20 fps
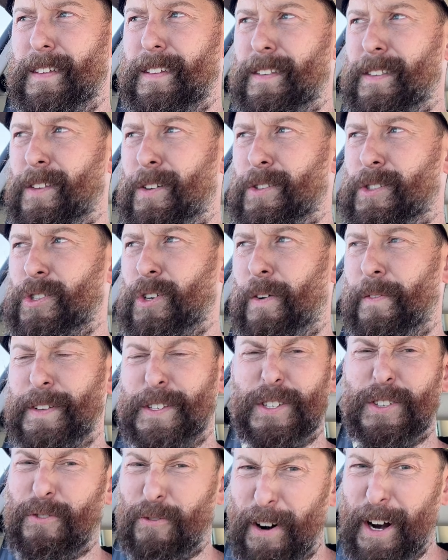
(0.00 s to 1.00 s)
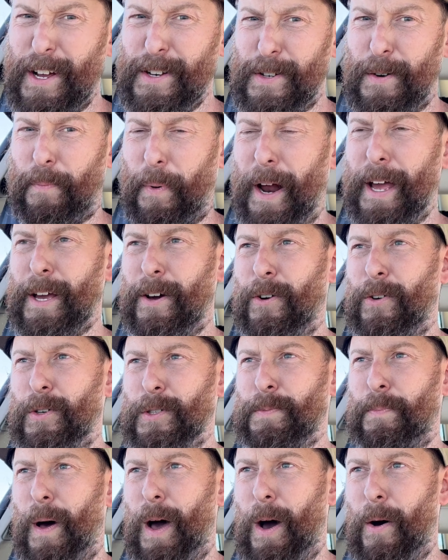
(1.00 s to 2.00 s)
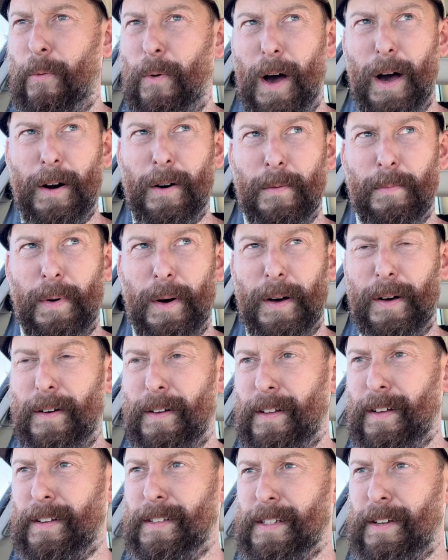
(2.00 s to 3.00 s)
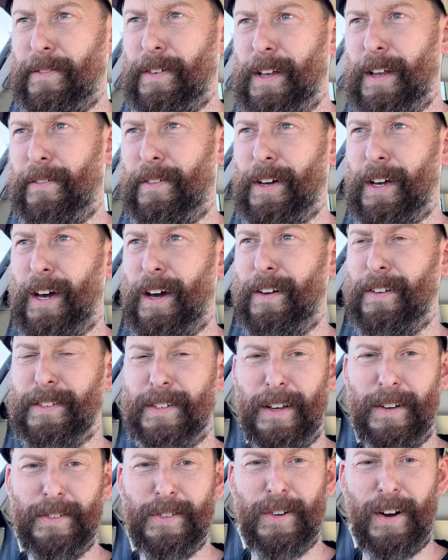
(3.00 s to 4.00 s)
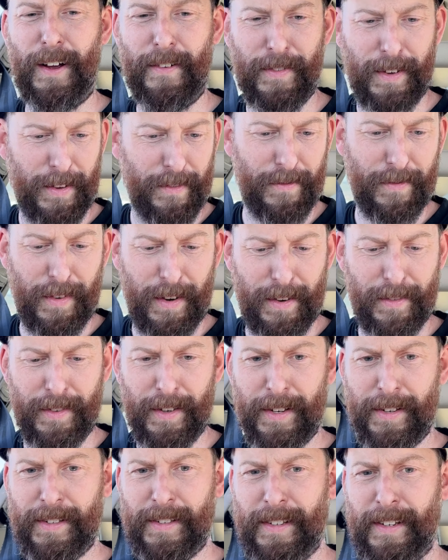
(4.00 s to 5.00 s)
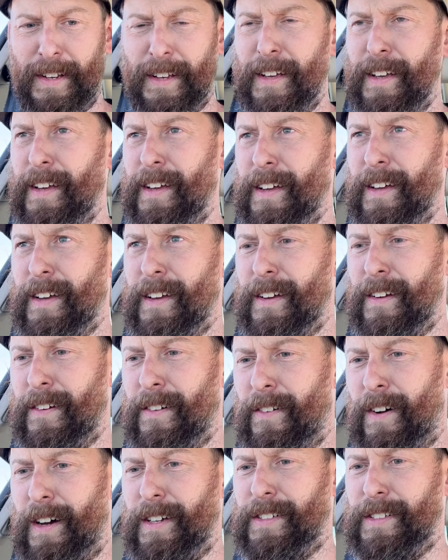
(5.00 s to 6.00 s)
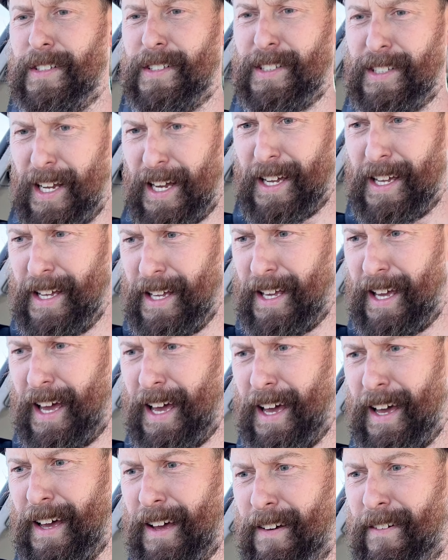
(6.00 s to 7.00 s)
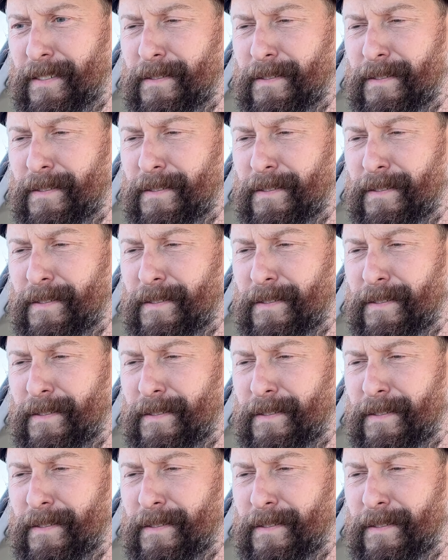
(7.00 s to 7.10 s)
Not sure if it's 300 brake horsepower well, but let's give it another go. There's no traffic in front of us. Right, it's second gear.